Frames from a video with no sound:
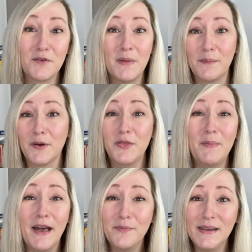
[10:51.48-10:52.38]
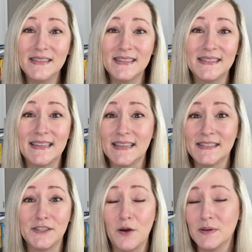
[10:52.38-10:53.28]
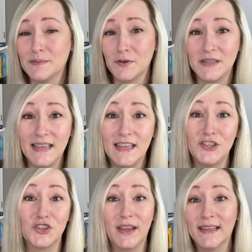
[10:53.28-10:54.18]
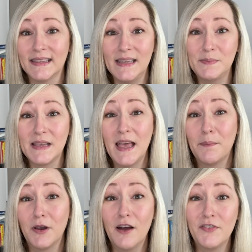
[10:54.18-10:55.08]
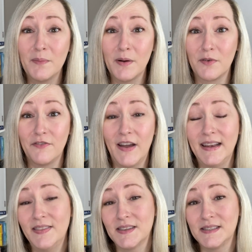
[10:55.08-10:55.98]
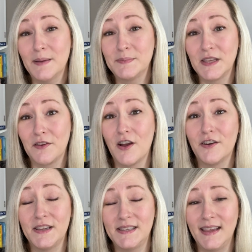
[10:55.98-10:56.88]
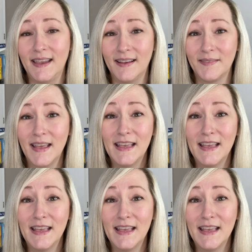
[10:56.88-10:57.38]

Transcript: Remember, the pathway to success isn't always about taking giant leaps, but often about refining the steps that you're already taking.